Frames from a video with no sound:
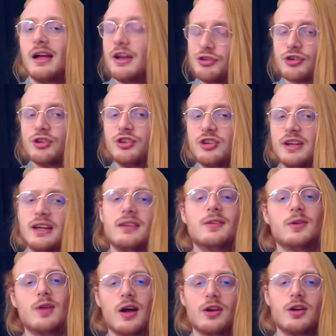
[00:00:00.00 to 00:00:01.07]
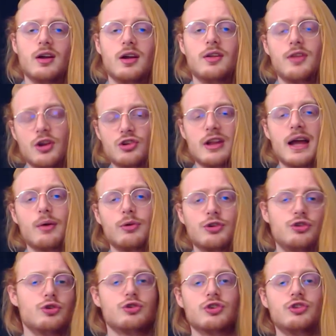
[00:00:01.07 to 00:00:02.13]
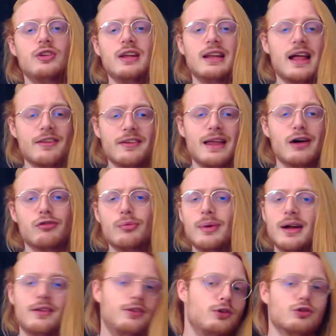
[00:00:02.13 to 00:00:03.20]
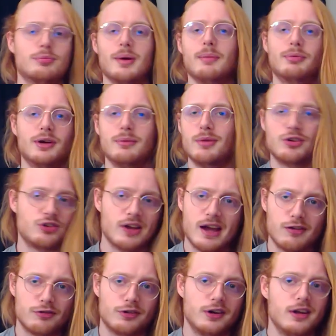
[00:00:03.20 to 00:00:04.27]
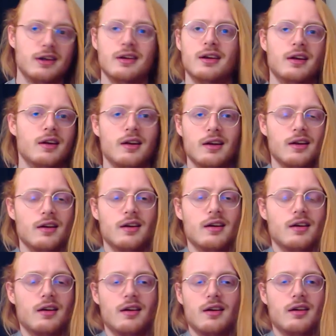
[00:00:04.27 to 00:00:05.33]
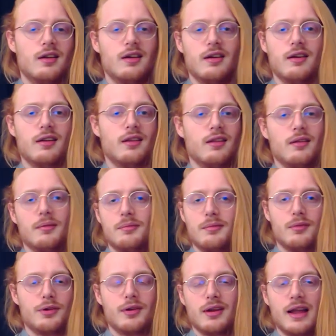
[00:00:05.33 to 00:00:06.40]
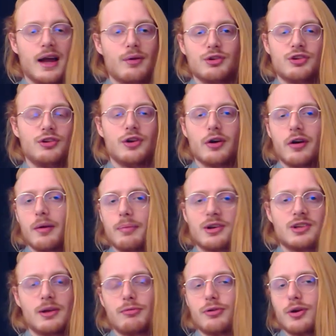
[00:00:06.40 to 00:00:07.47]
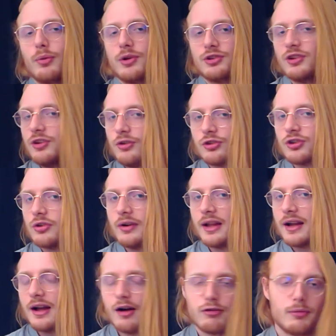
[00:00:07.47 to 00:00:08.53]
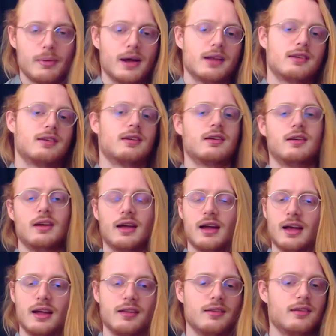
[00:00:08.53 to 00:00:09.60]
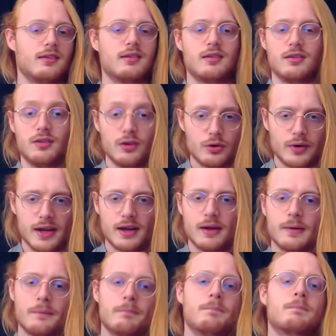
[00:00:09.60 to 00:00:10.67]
As you can see, the Dutch language uses the Latin alphabet, used by pretty much every language in Europe, except for the ones that use Cyrillic alphabet and Greek.